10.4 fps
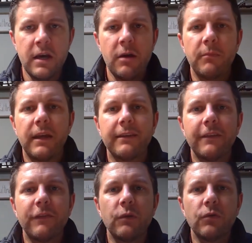Because
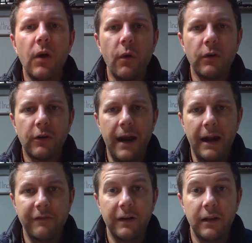if you don't
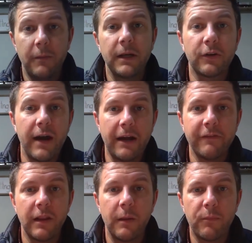crack fill them and crack
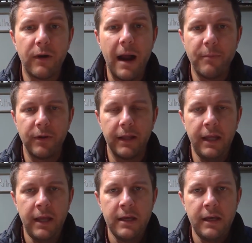fill them
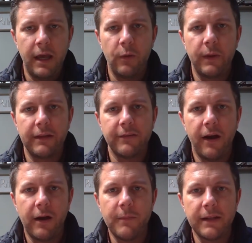properly, and we can
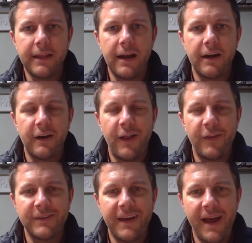talk about that at
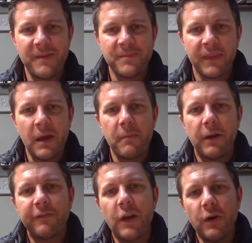another time, but
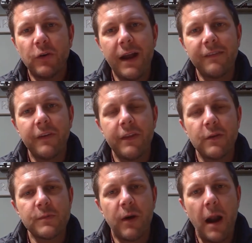if you don't crack fill
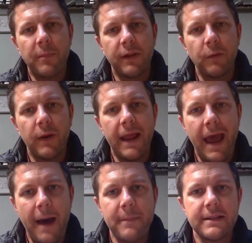those properly, what
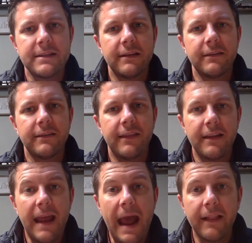happens is
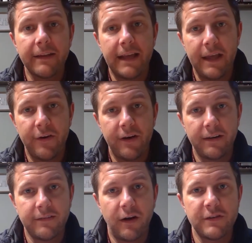that alligatoring
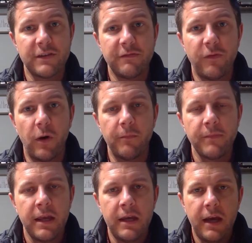starts to form.
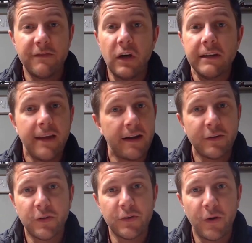It's a very
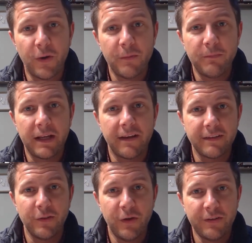technical term because
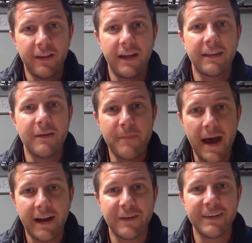it looks like the
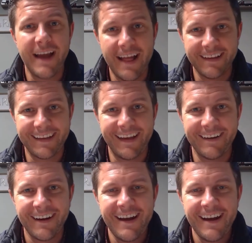back of an alligator,